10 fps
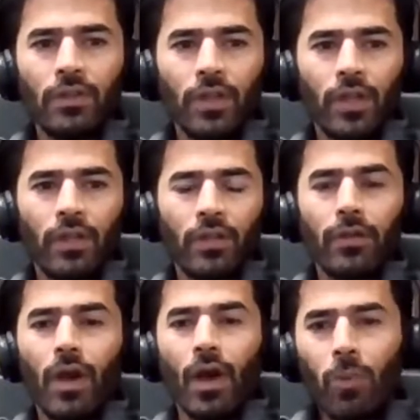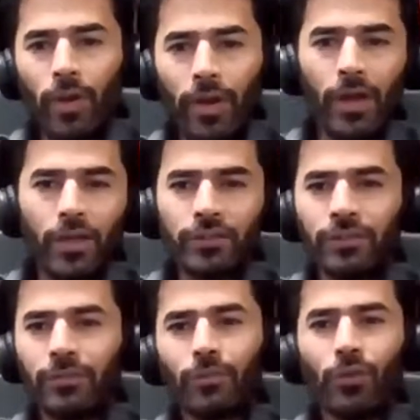like I'm looking at
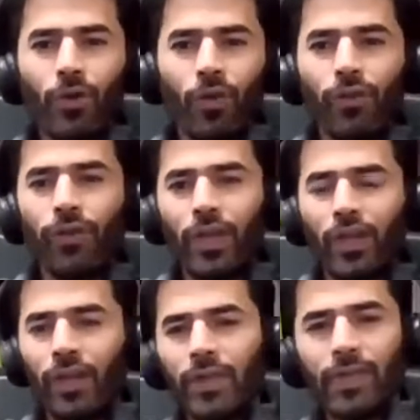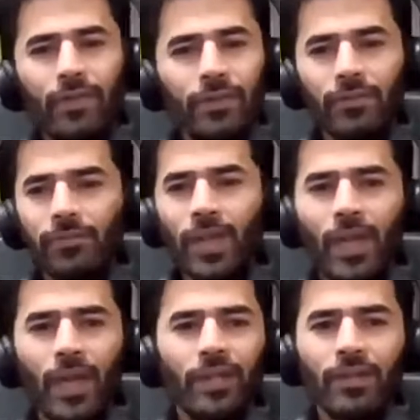his whole thing, and I'm like,
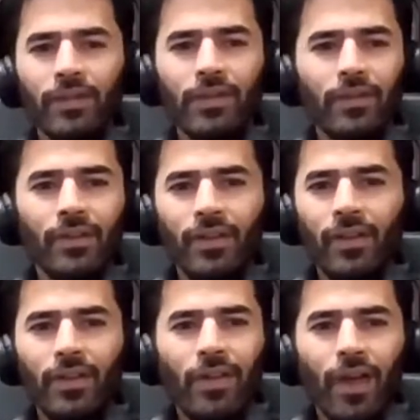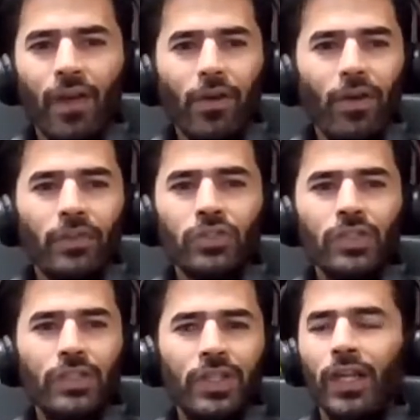man, I could
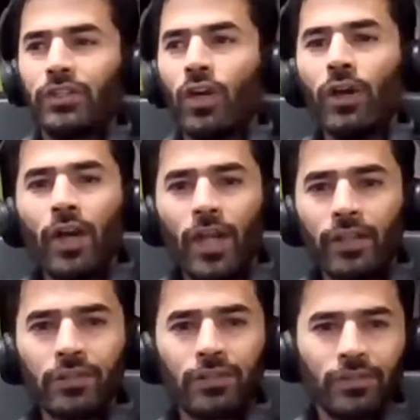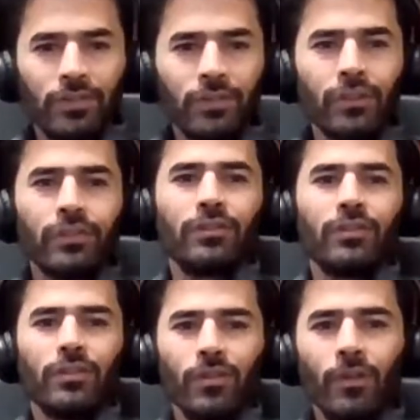literally 10x, 100x
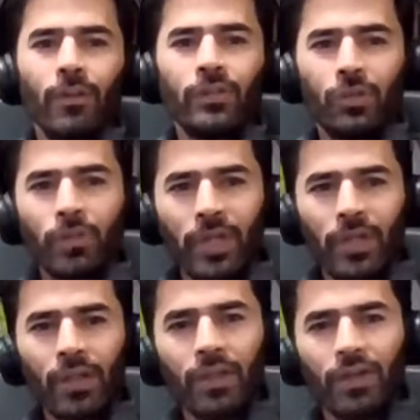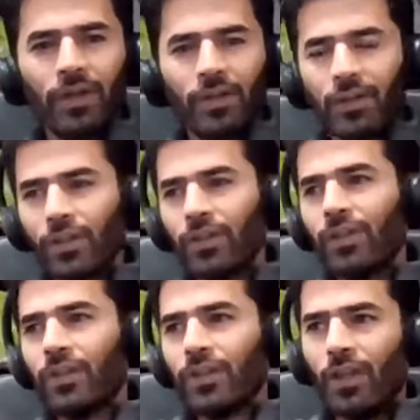this what you're making here.
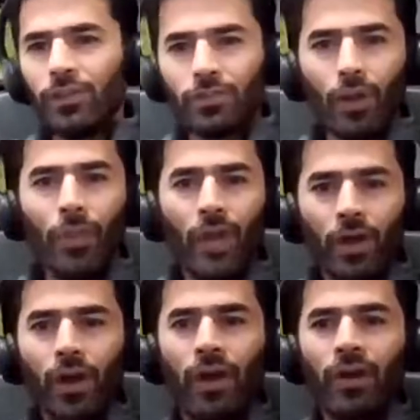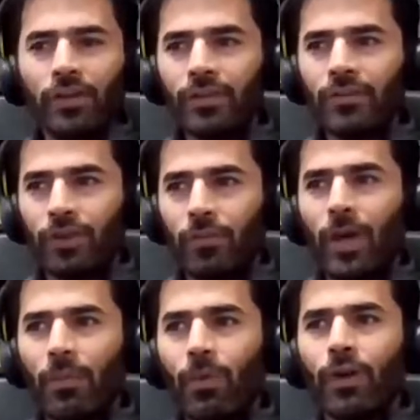It's not that hard from
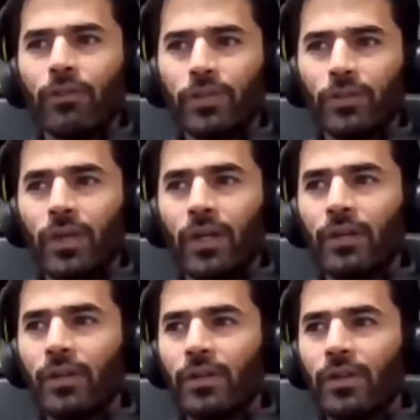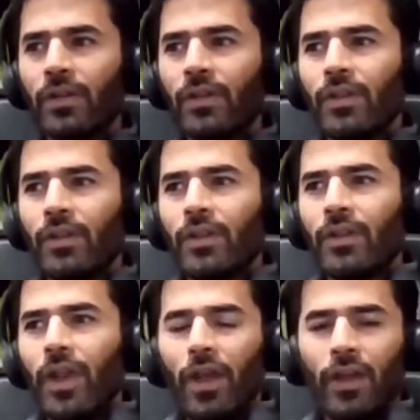my point of view, right?
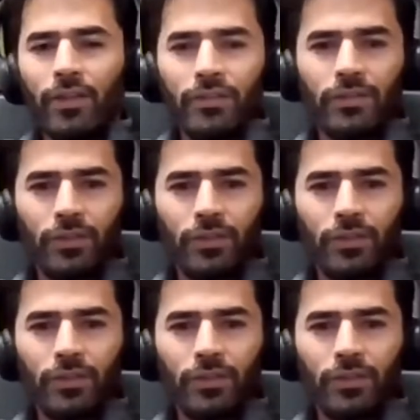And